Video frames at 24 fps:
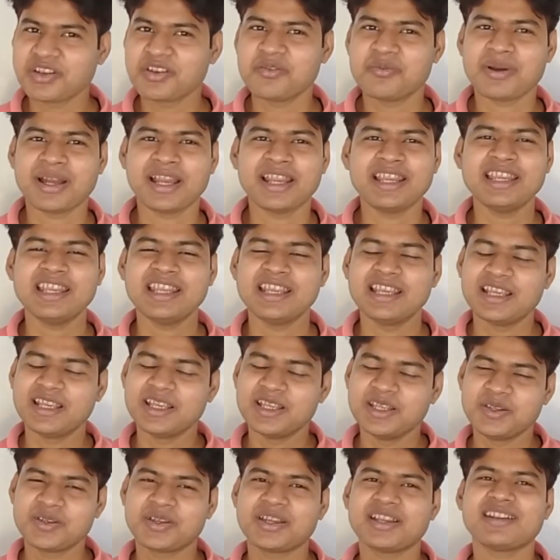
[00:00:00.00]
in your mind,
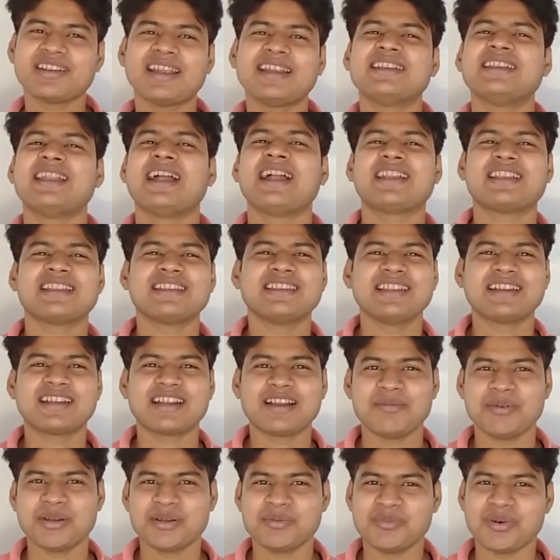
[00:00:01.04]
you can write that in the
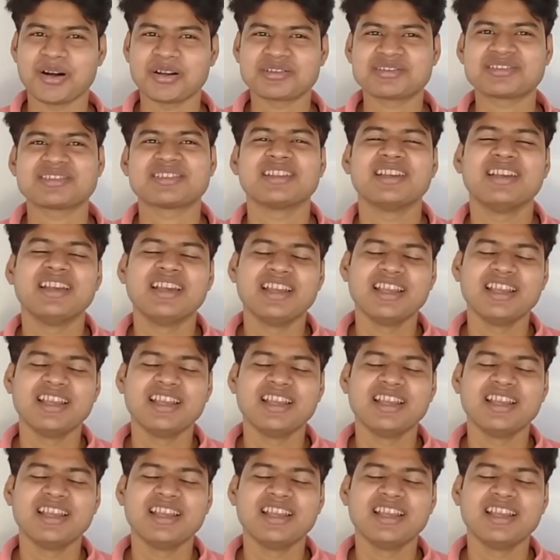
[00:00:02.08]
comment box.